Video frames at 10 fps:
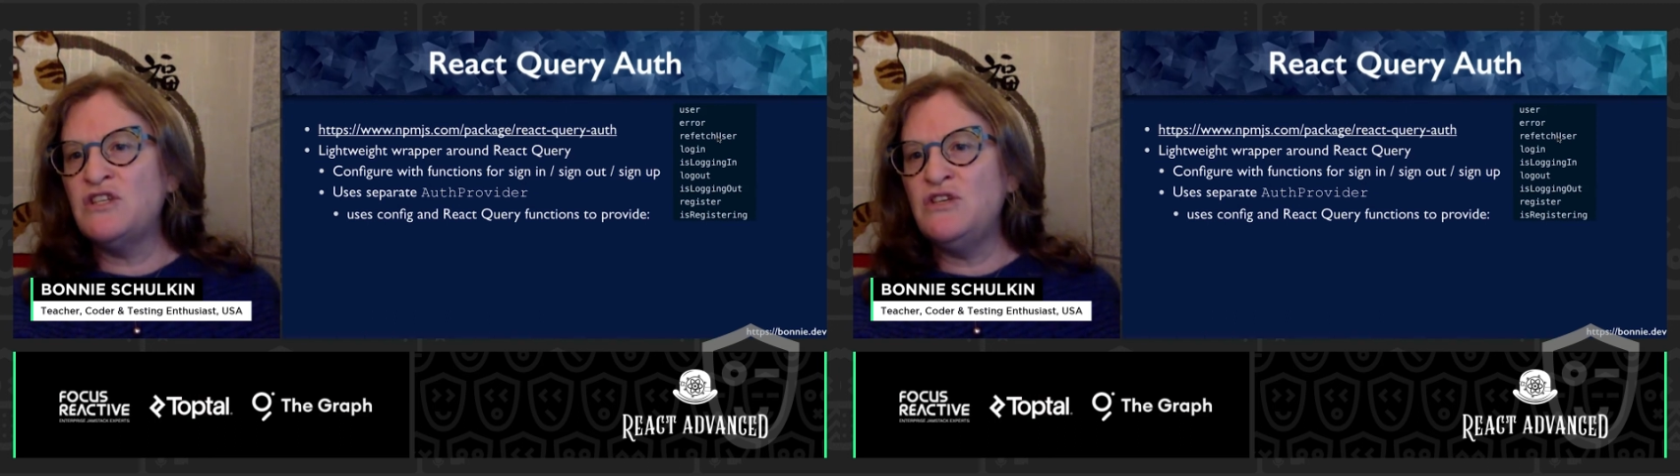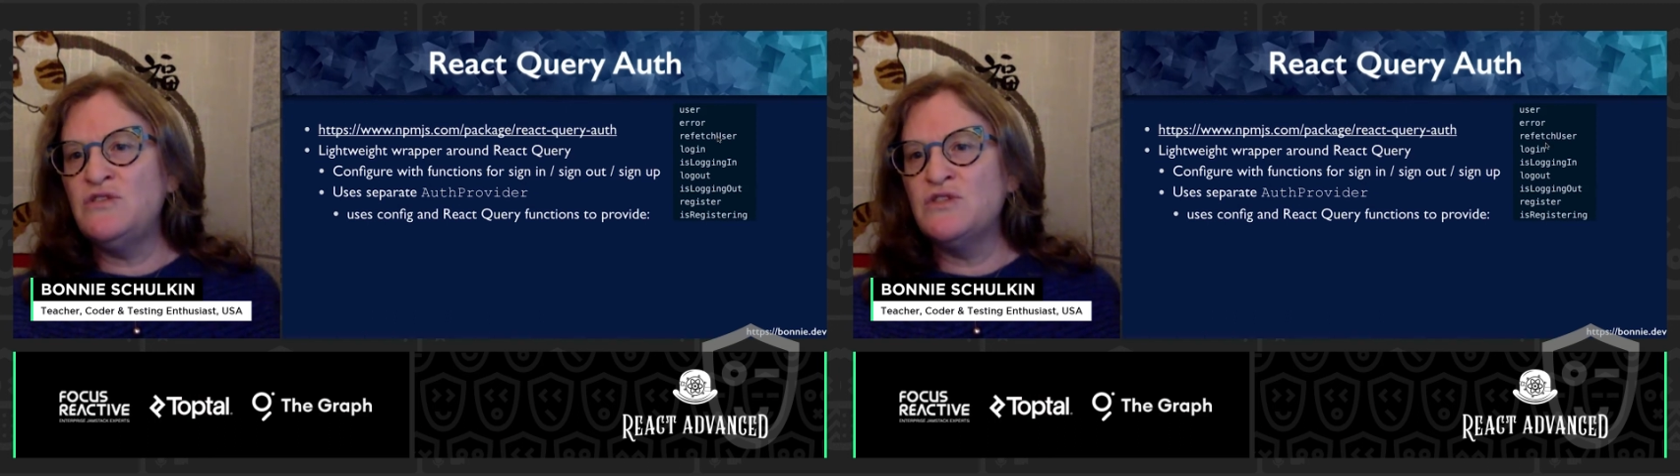
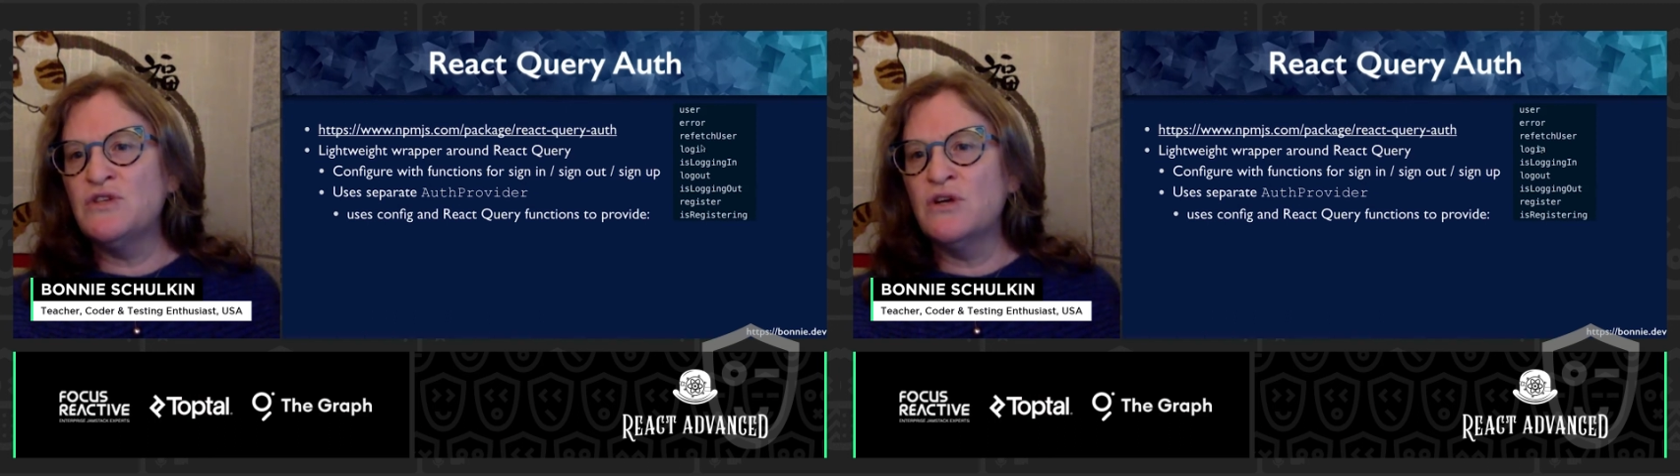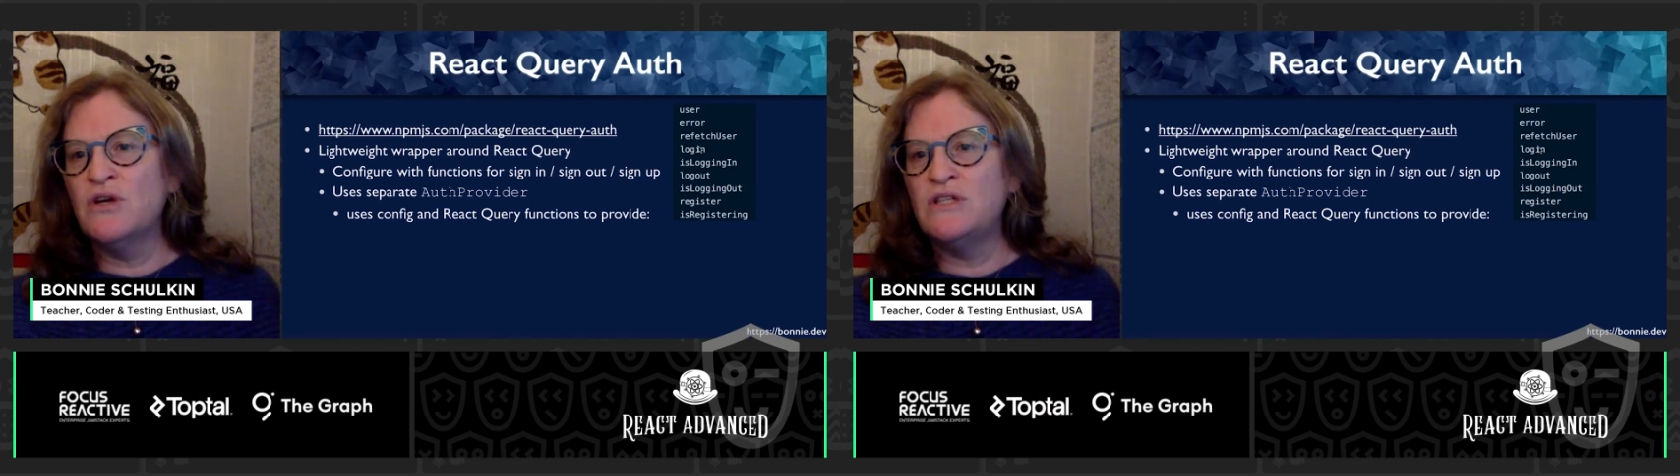the
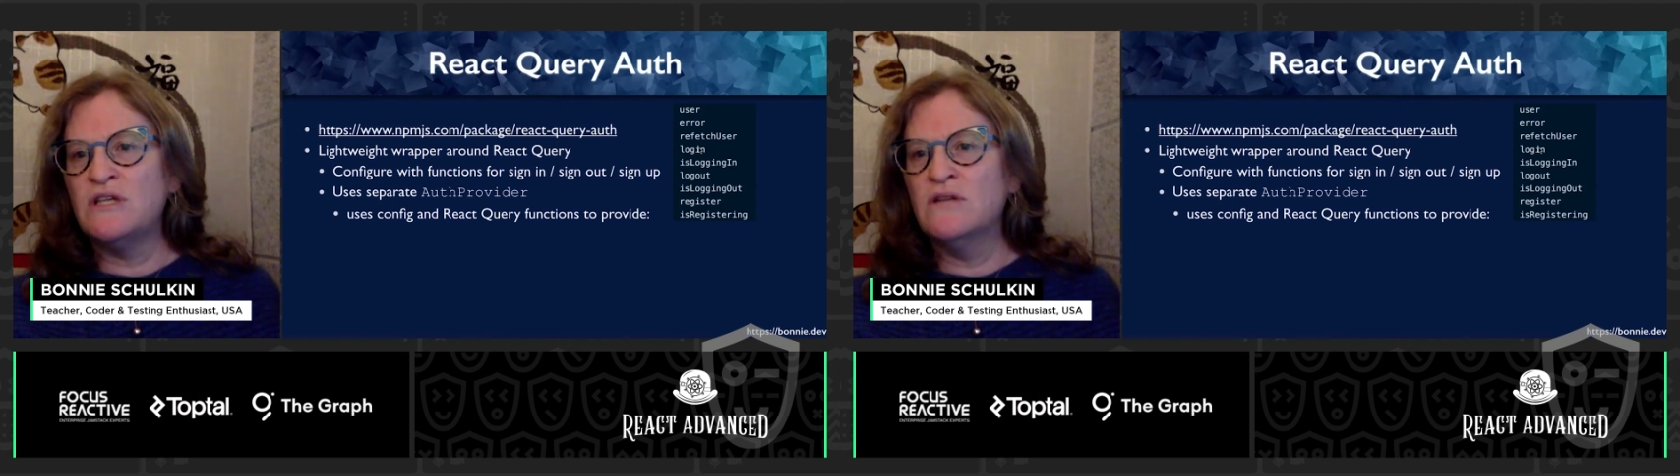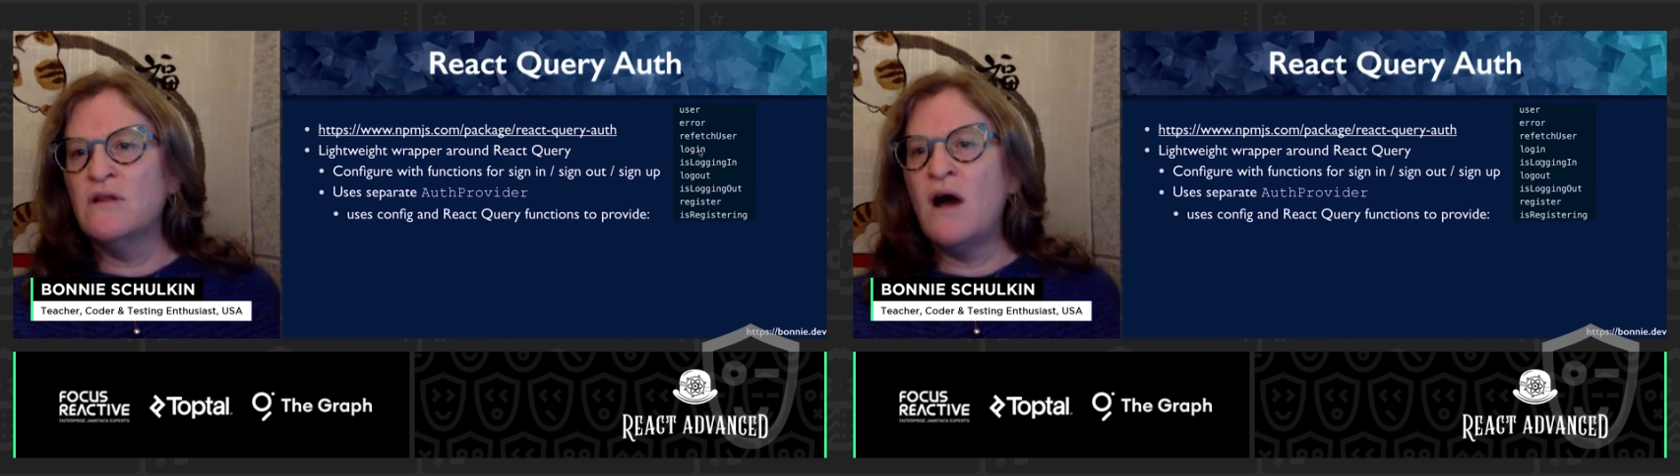user,
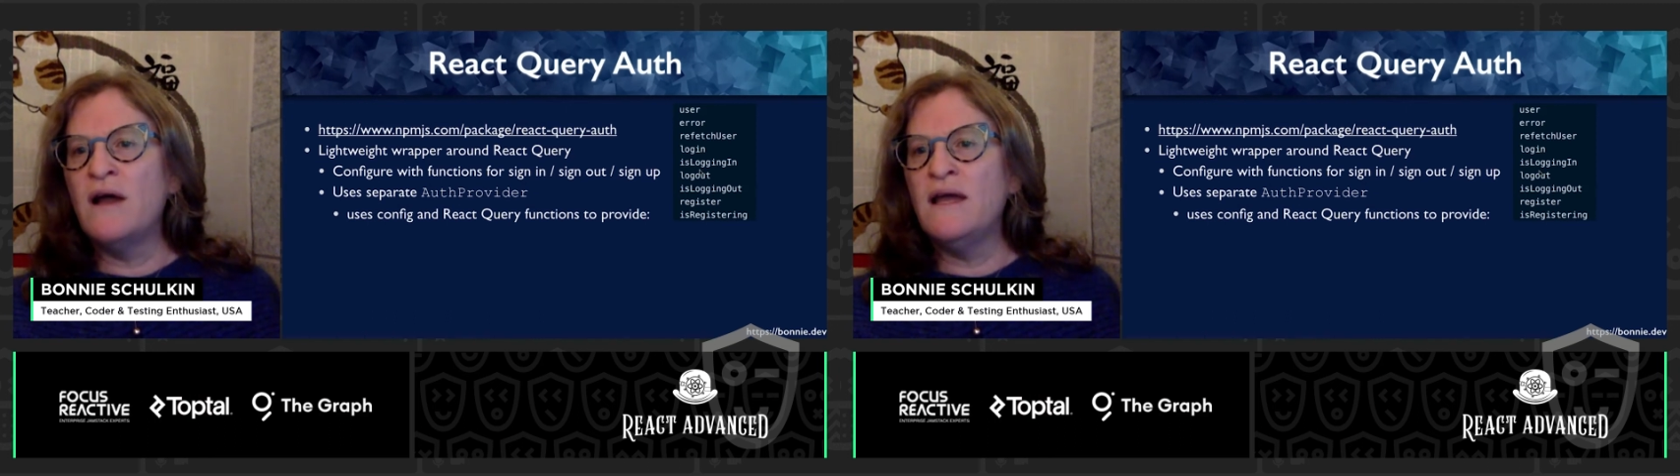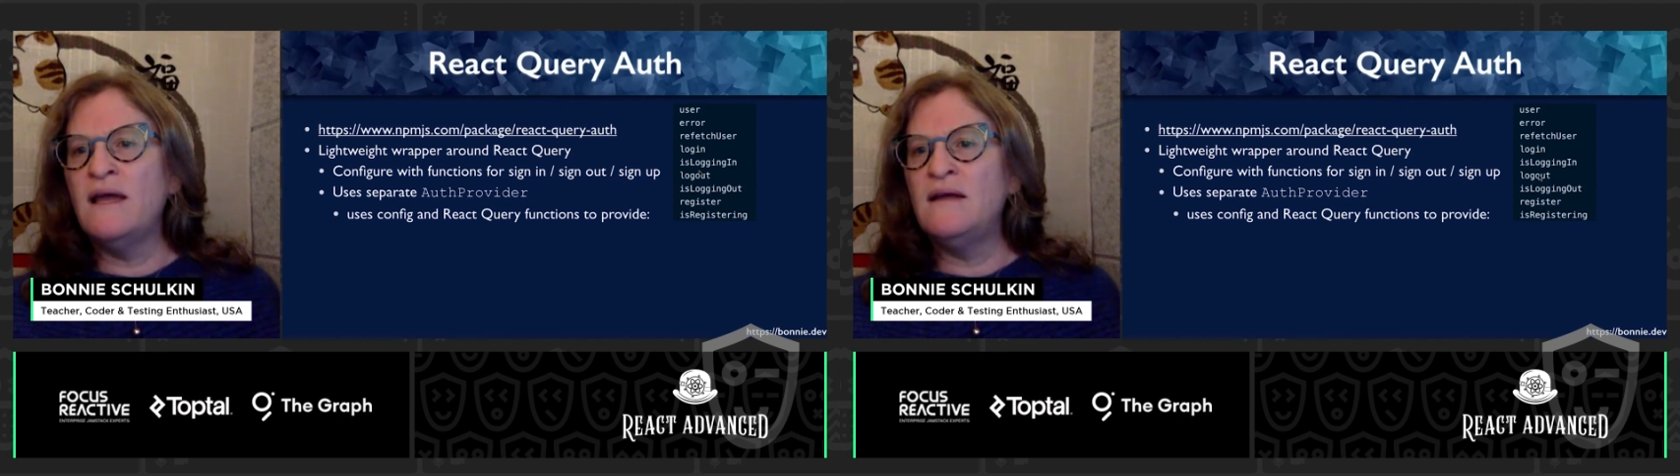to
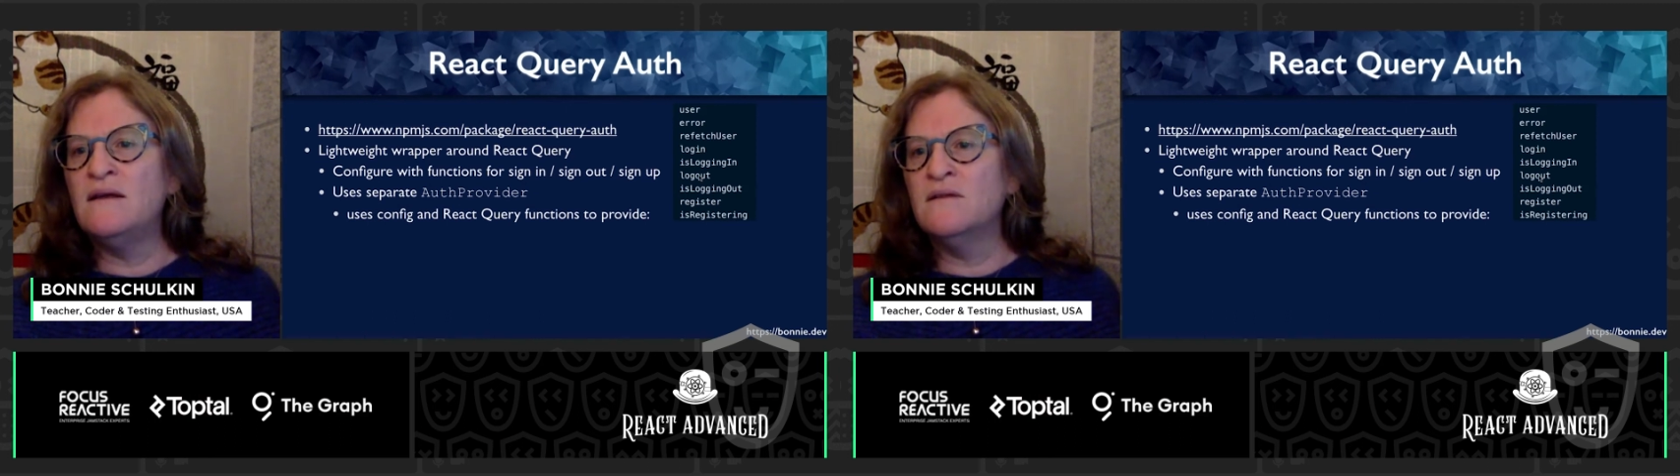log in,